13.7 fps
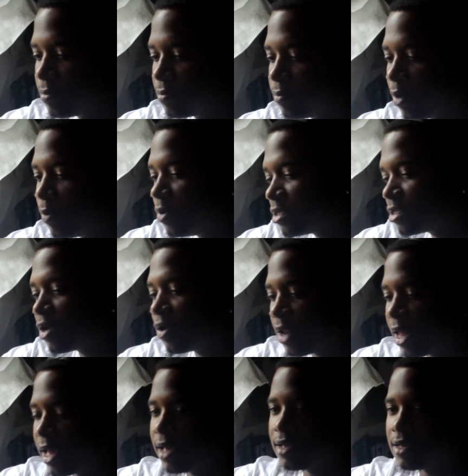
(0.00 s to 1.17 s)
but we still
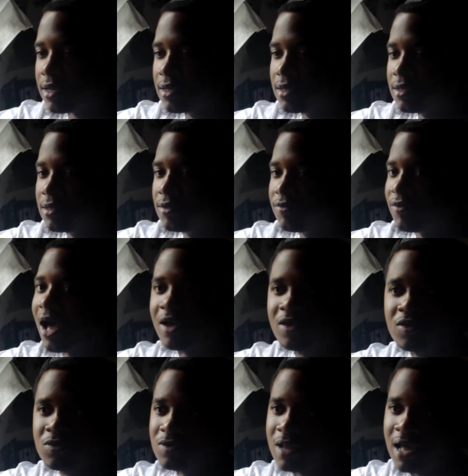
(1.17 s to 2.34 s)
like value
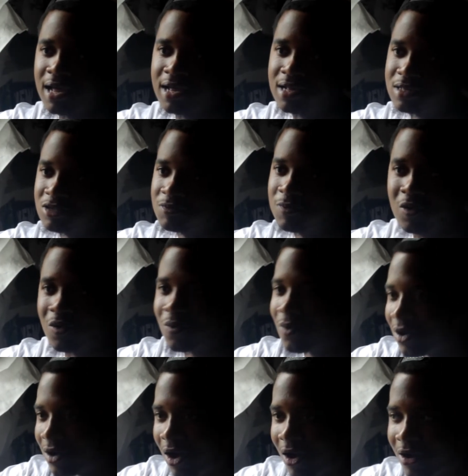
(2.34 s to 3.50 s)
like spoken
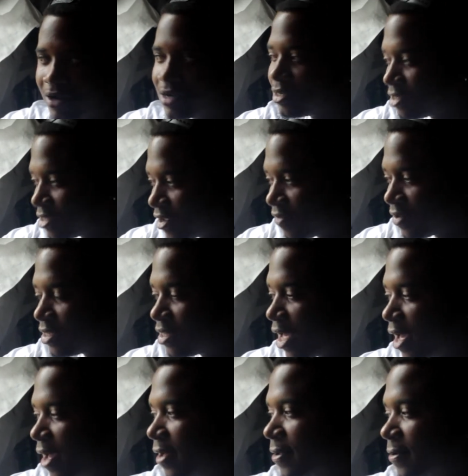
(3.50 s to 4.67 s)
word art and stuff like
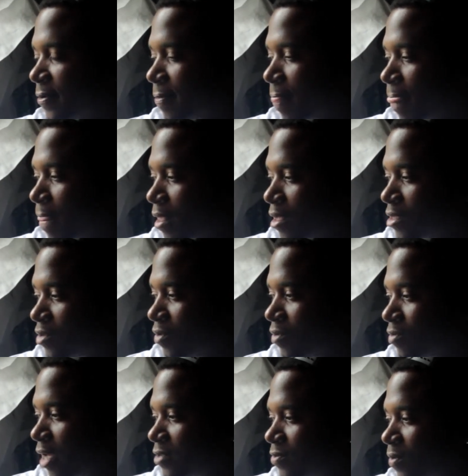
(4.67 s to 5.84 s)
that. So
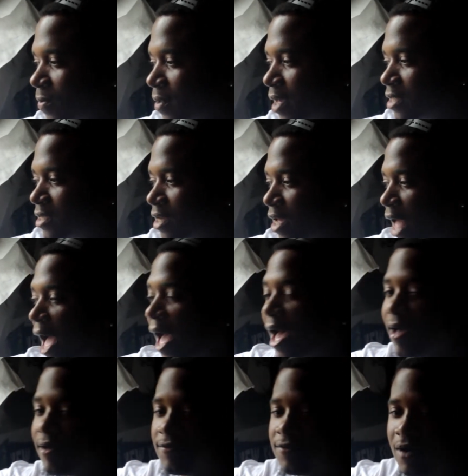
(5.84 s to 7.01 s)
that's where we are today. I
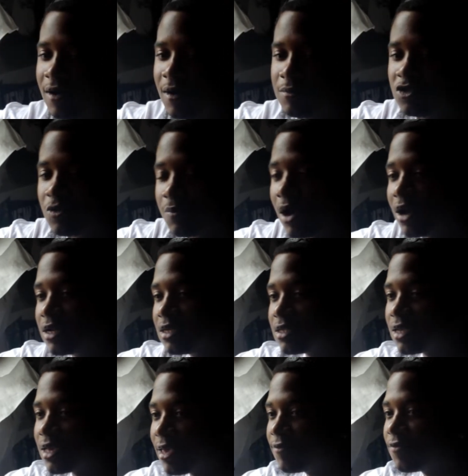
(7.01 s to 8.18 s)
have two partners,
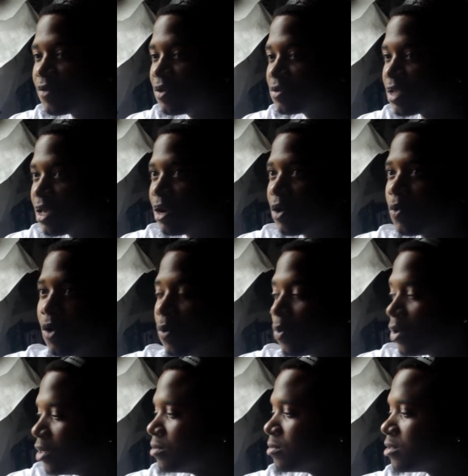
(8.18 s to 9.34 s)
Akeem Fields and Aquan
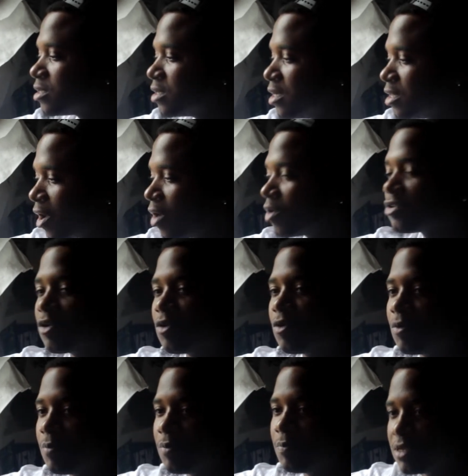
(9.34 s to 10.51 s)
Williams. They're also
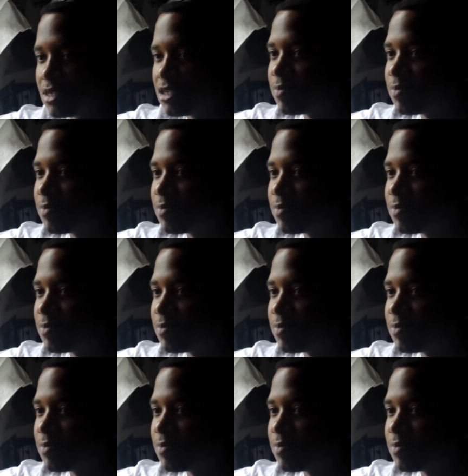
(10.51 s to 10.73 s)
business